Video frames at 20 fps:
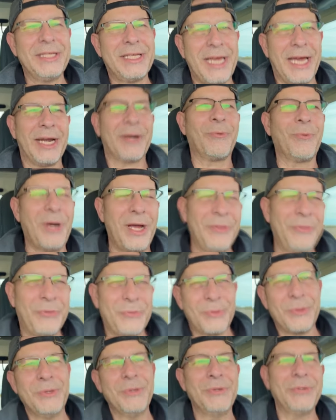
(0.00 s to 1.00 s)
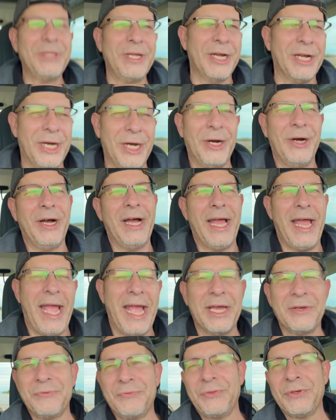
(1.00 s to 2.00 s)
kind of run through, you know, a
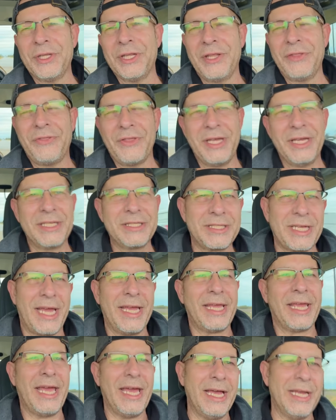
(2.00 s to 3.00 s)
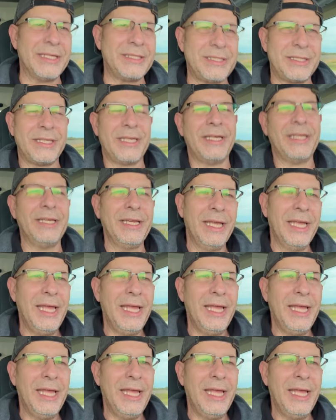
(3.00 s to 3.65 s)
handful of things, I guess, that